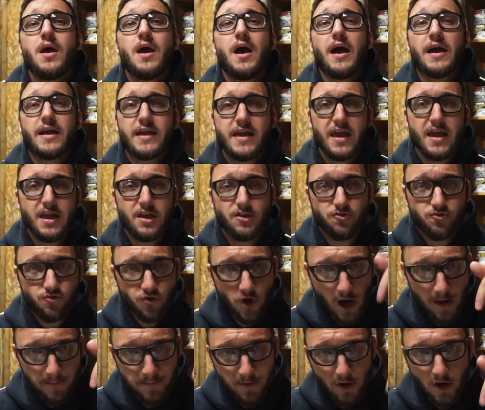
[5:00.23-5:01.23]
Again,
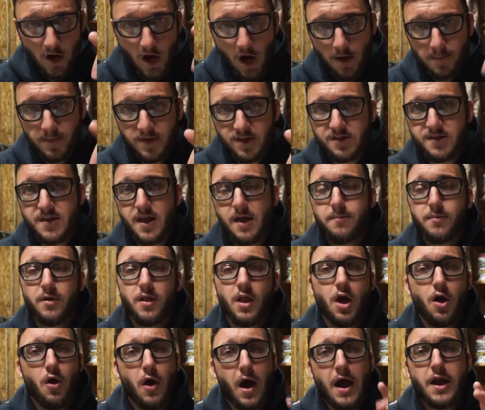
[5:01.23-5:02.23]
drop your comments down
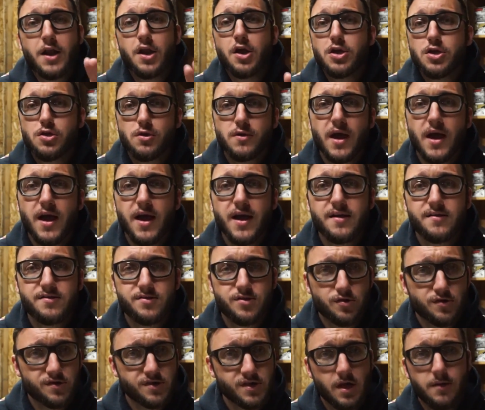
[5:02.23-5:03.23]
below. I know you guys,
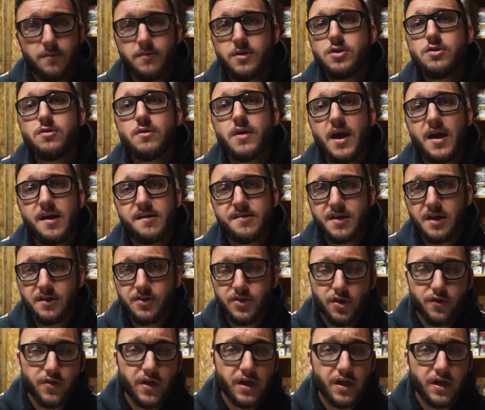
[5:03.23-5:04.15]
there's some of you guys out there